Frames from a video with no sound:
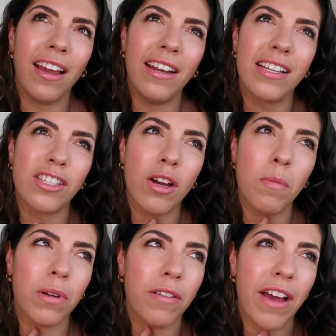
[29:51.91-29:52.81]
an
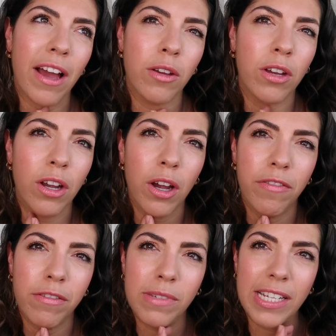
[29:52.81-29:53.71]
example of how you can go
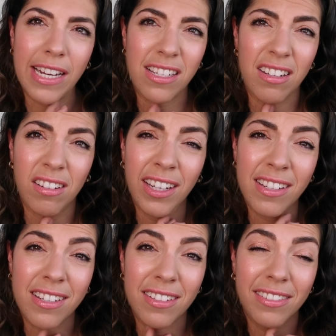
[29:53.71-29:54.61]
from day to
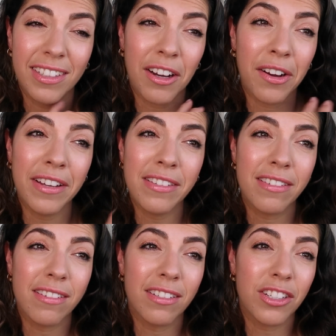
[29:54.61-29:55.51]
night,
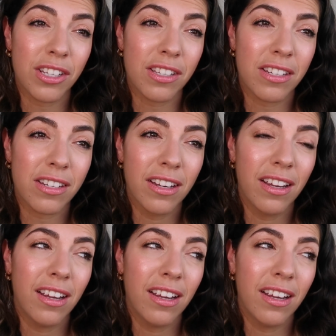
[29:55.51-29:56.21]
guys, just